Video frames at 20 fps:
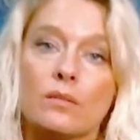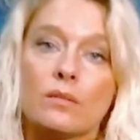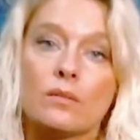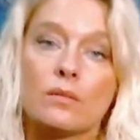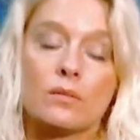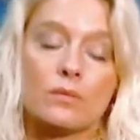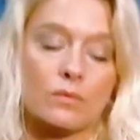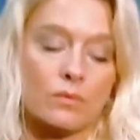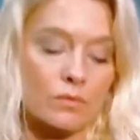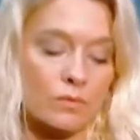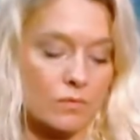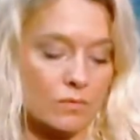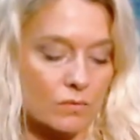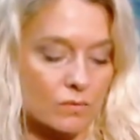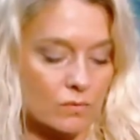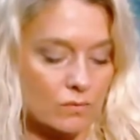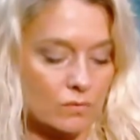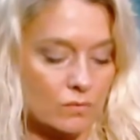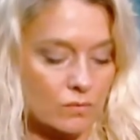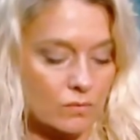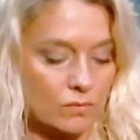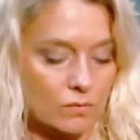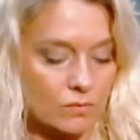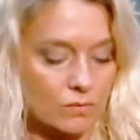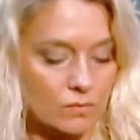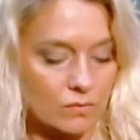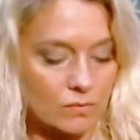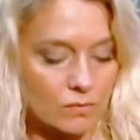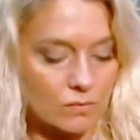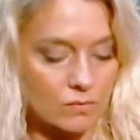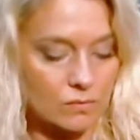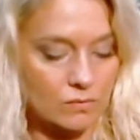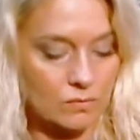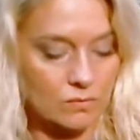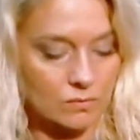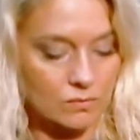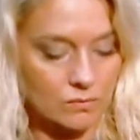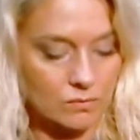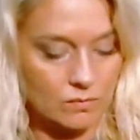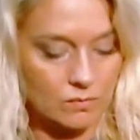
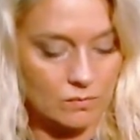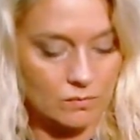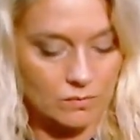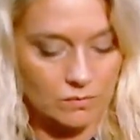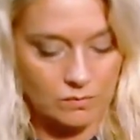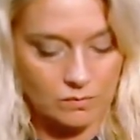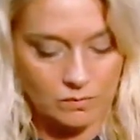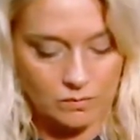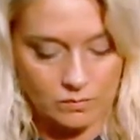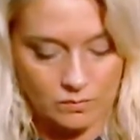(silence)